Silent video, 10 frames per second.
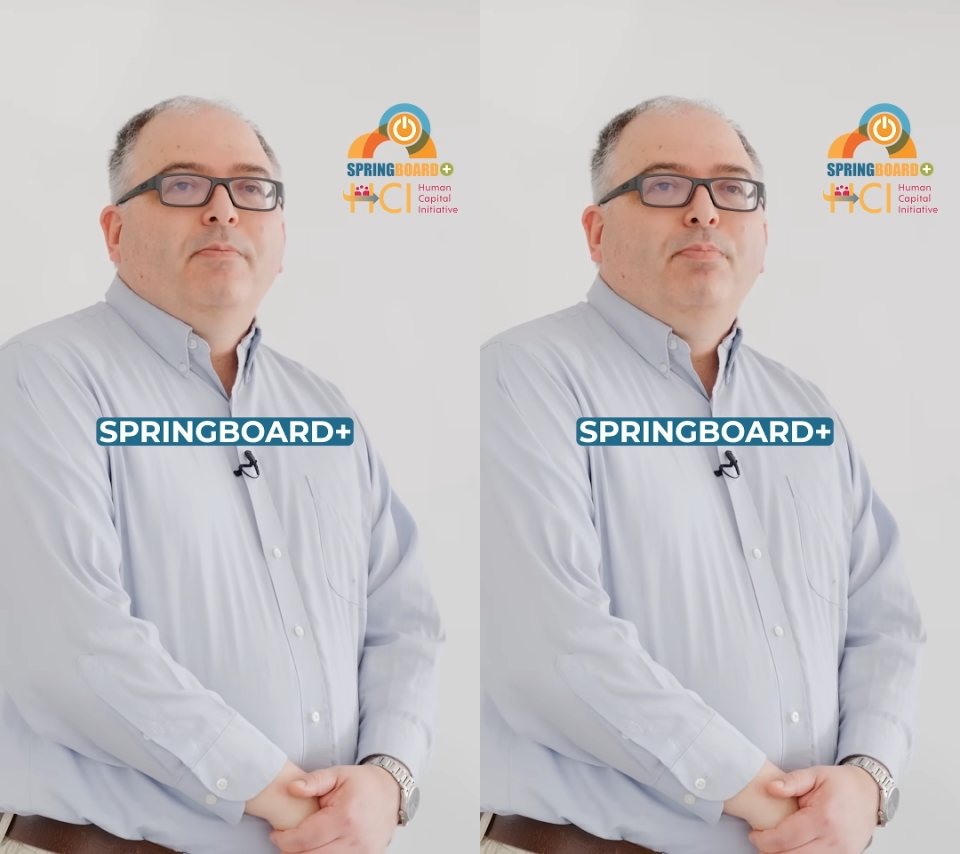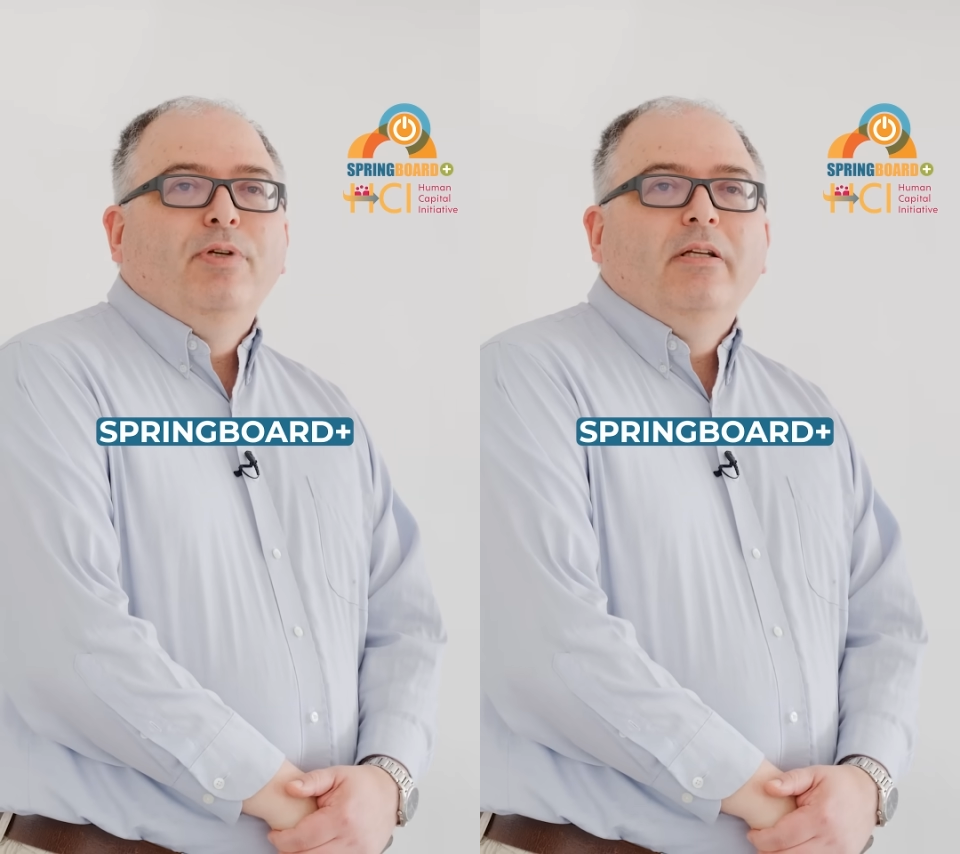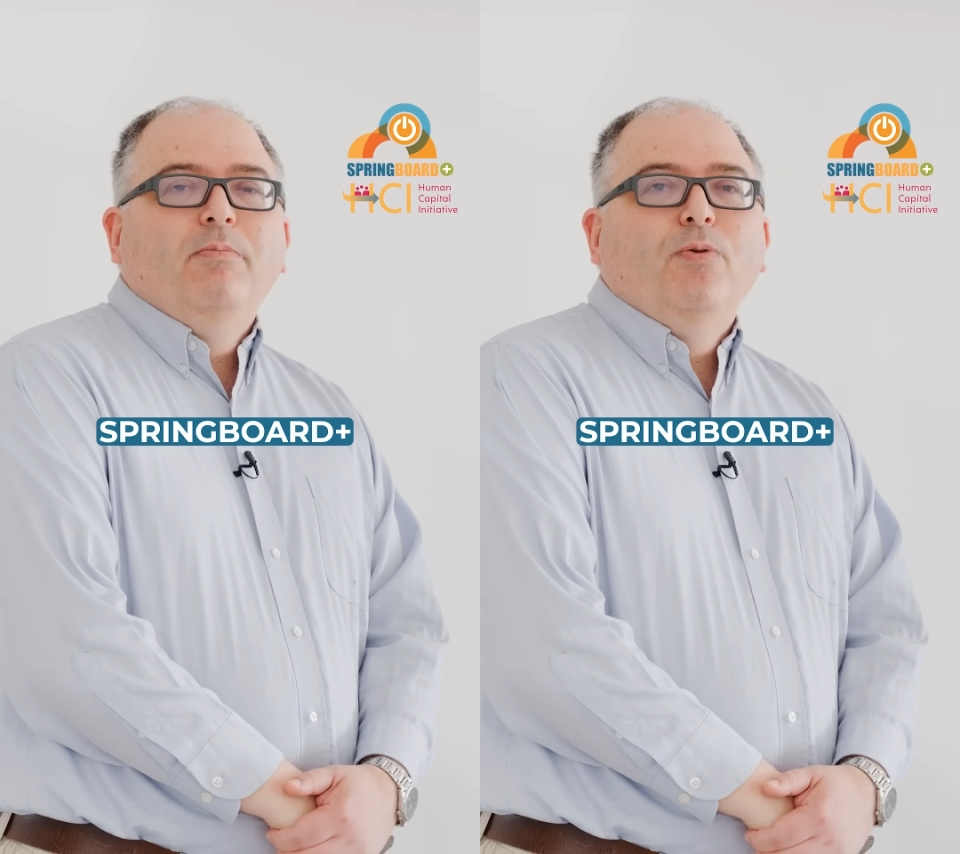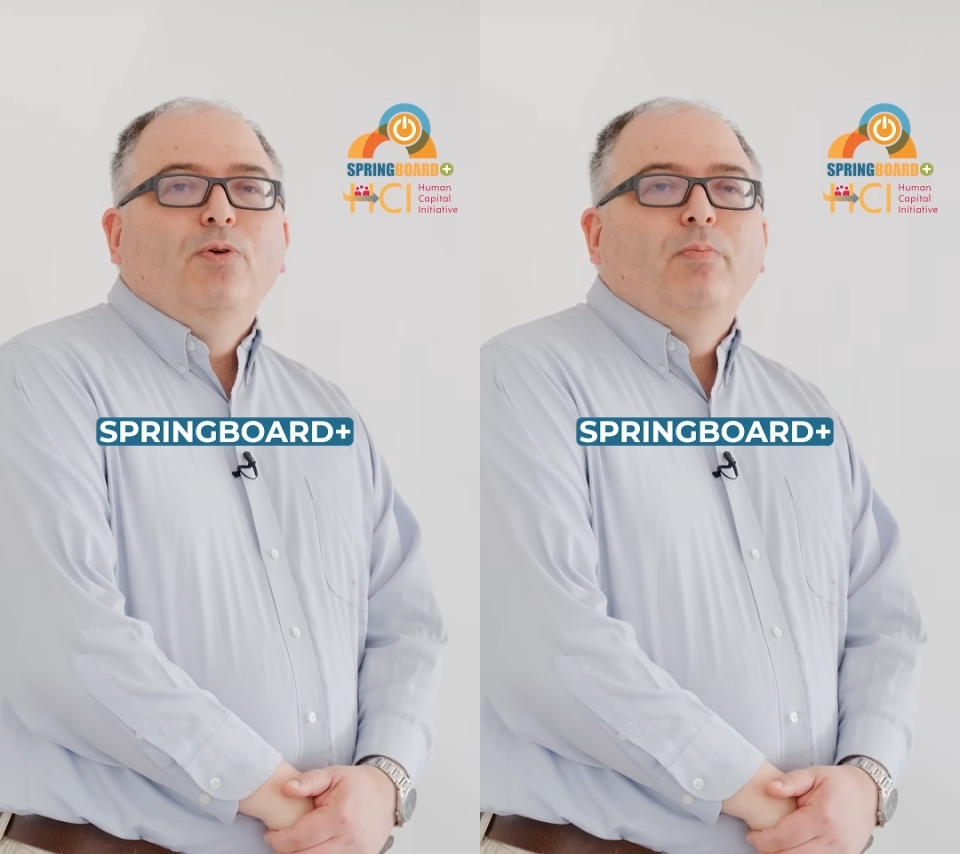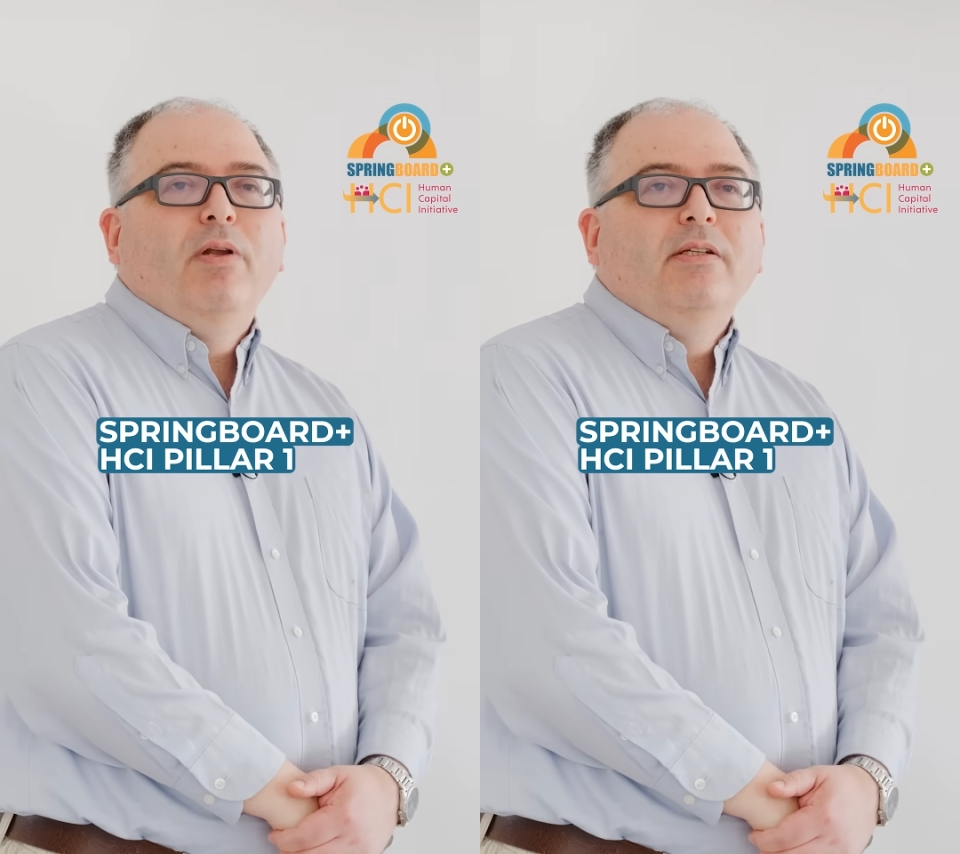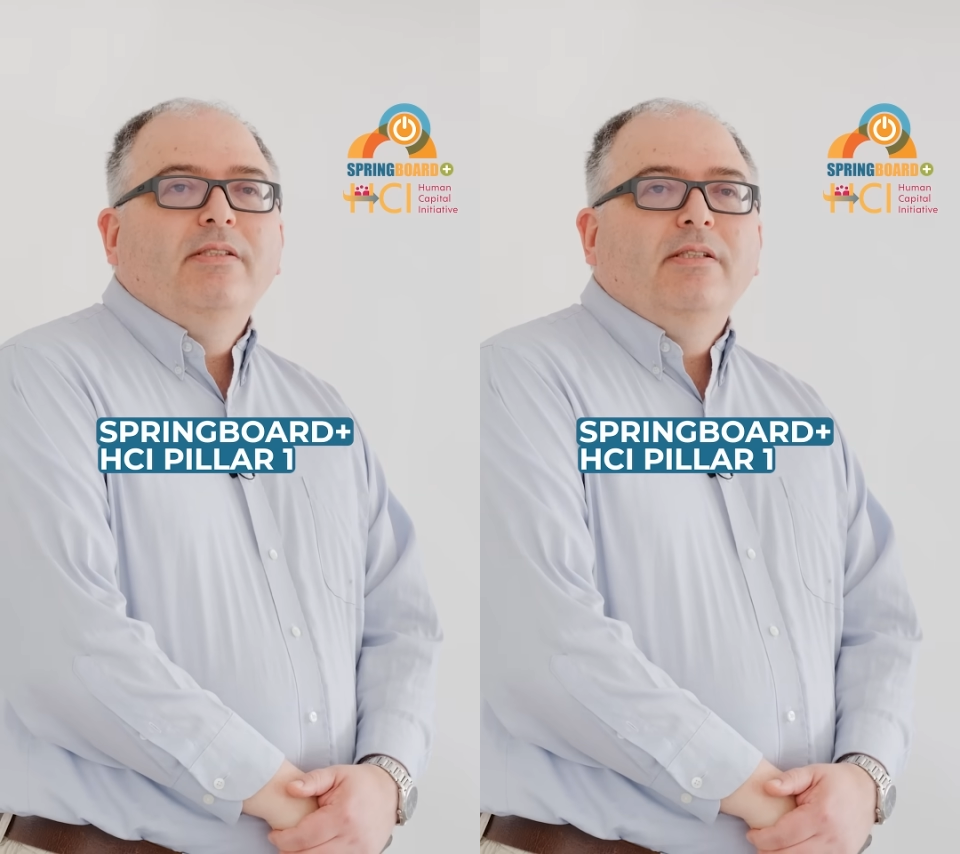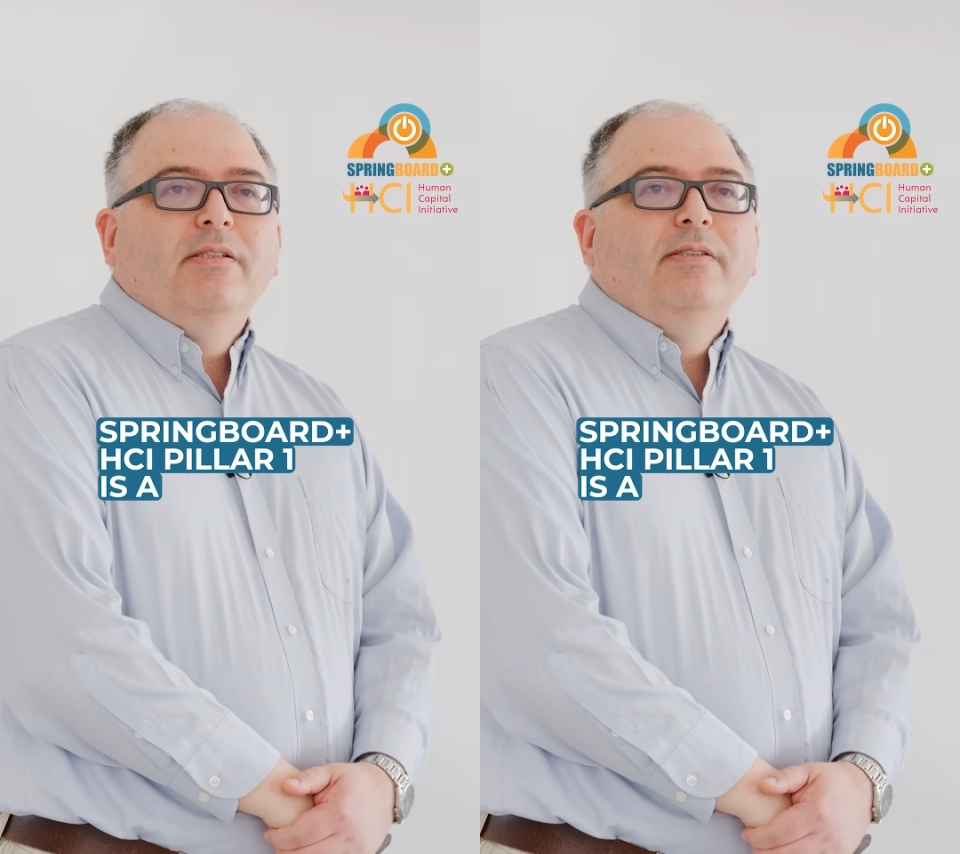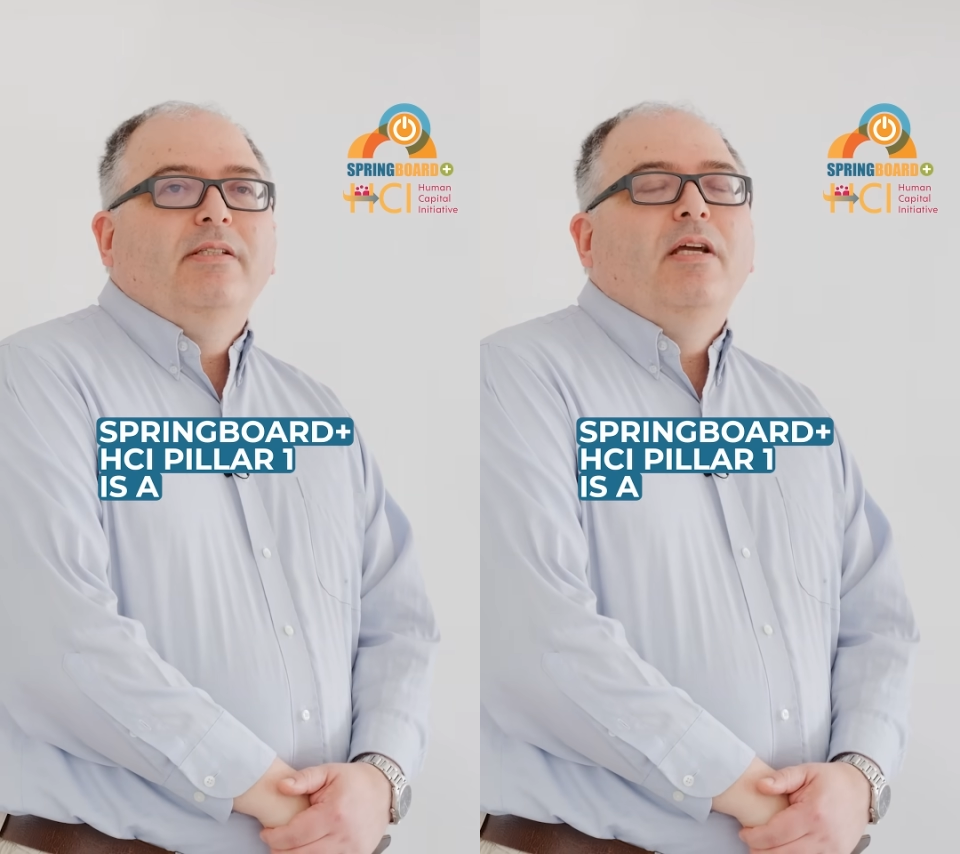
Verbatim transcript: Springboard Plus is